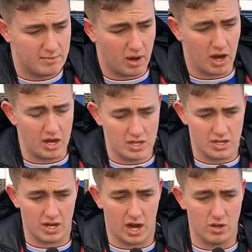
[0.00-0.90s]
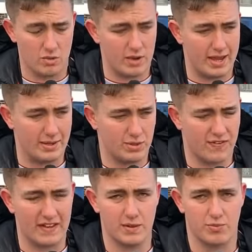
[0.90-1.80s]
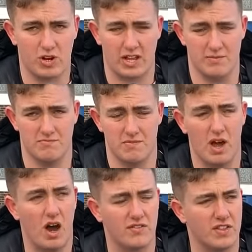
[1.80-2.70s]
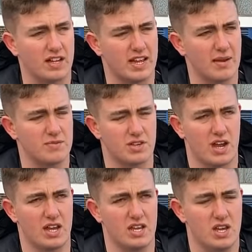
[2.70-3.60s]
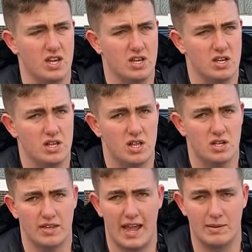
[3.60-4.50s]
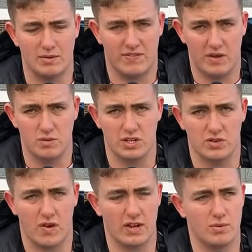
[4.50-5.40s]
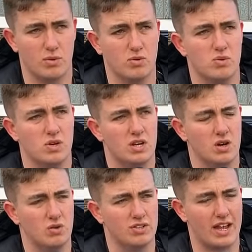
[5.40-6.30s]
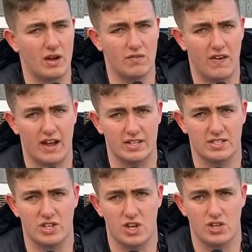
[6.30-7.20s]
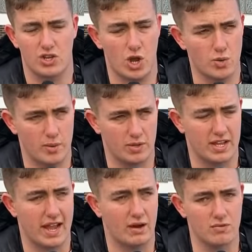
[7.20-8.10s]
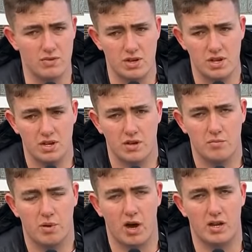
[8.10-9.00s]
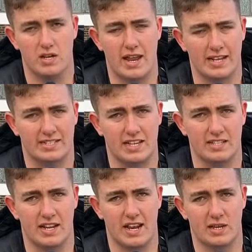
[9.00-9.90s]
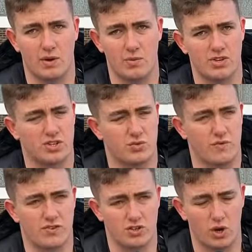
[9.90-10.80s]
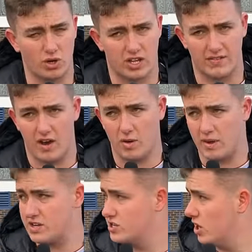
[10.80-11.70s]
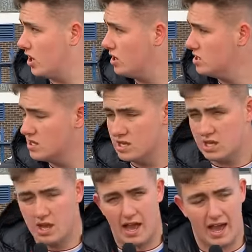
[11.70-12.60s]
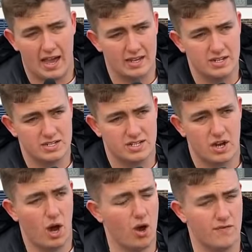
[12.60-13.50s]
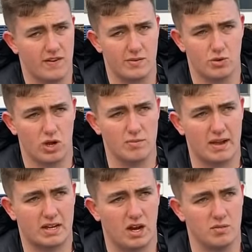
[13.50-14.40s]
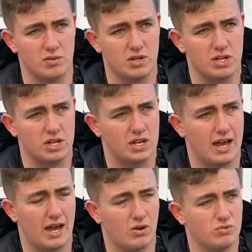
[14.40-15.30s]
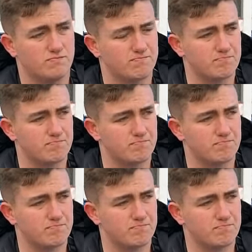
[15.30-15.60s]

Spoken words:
but you know, Ipswich fans are brilliant. After that game today, the atmosphere was incredible. All the Town fans knew we were down, but next season in League One, we've just got to give it our best shot, and hopefully we'll come back up. Now,